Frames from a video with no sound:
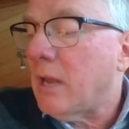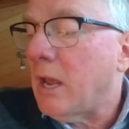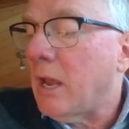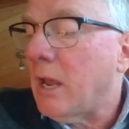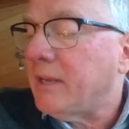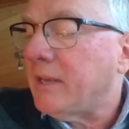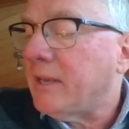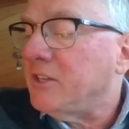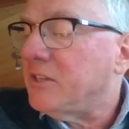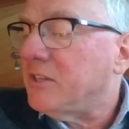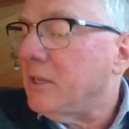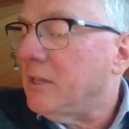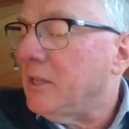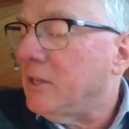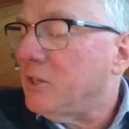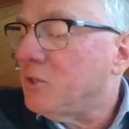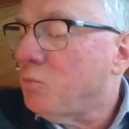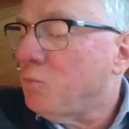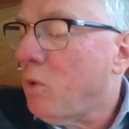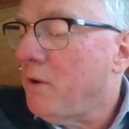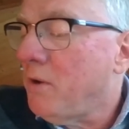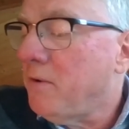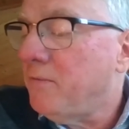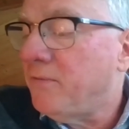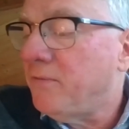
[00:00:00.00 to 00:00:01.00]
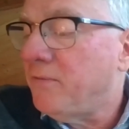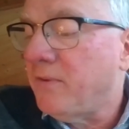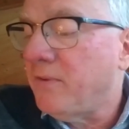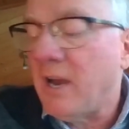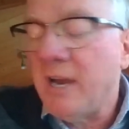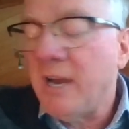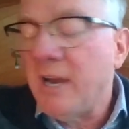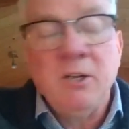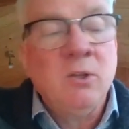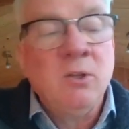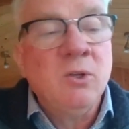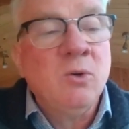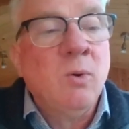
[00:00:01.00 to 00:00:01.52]
okay, so there's one
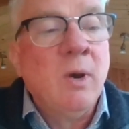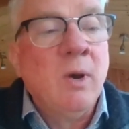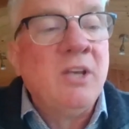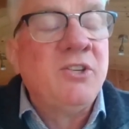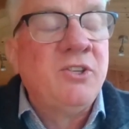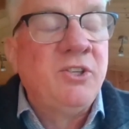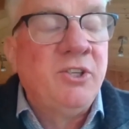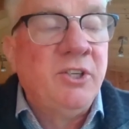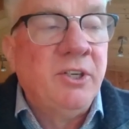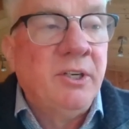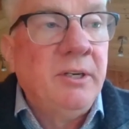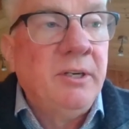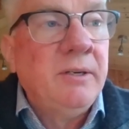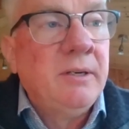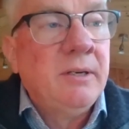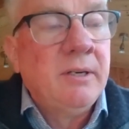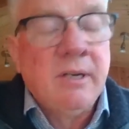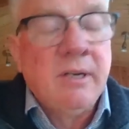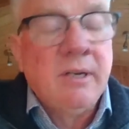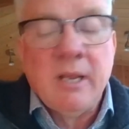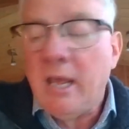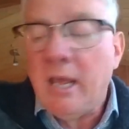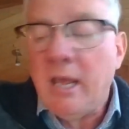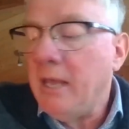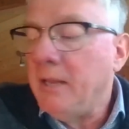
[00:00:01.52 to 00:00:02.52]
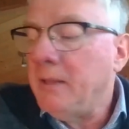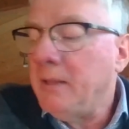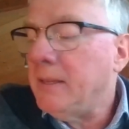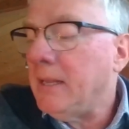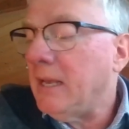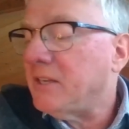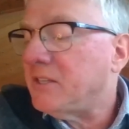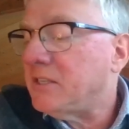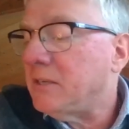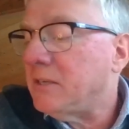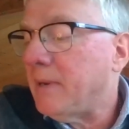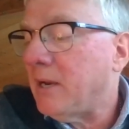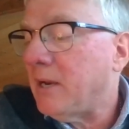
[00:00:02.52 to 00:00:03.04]
final question and
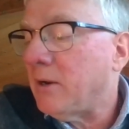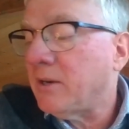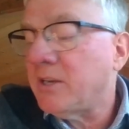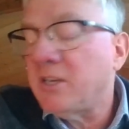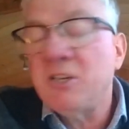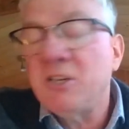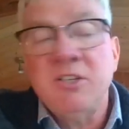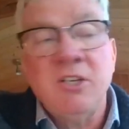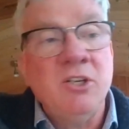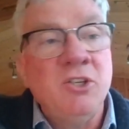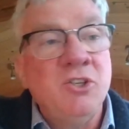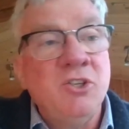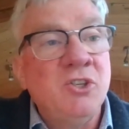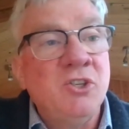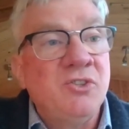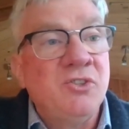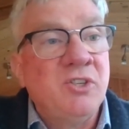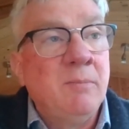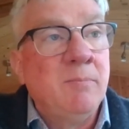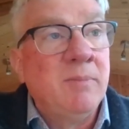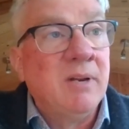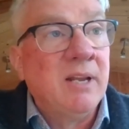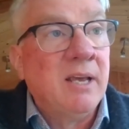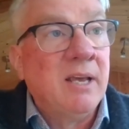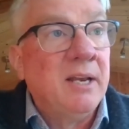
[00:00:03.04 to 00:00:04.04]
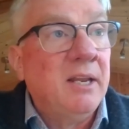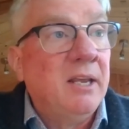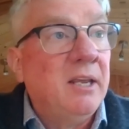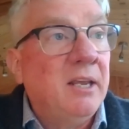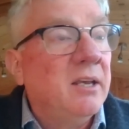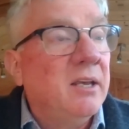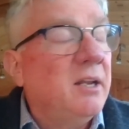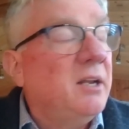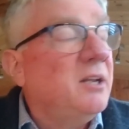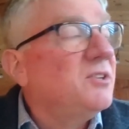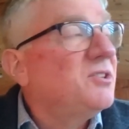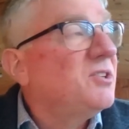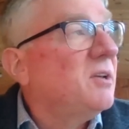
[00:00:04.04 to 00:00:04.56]
that's about contingency
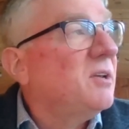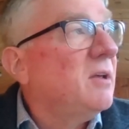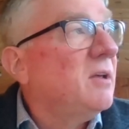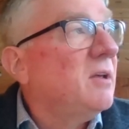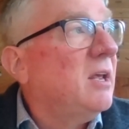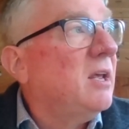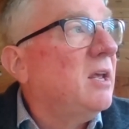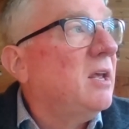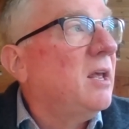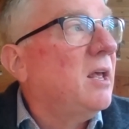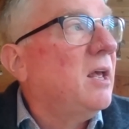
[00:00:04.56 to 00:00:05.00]
planning. And it's a,